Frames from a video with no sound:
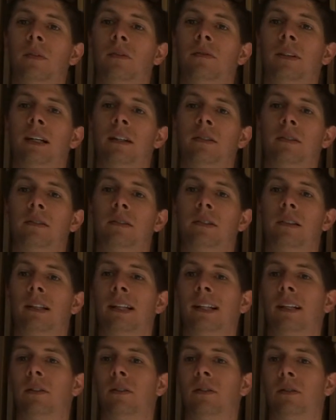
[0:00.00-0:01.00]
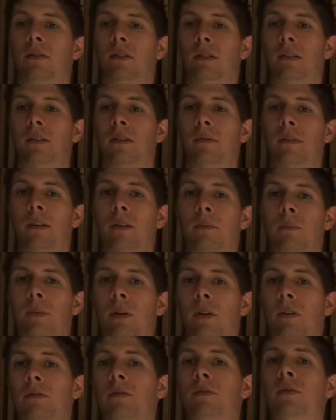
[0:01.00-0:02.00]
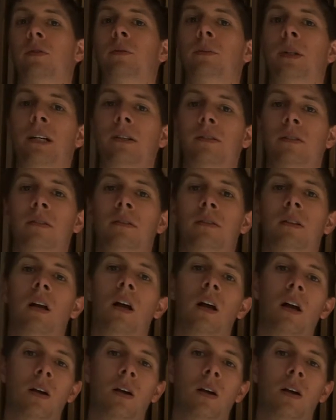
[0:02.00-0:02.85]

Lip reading: of action allows significant bone formation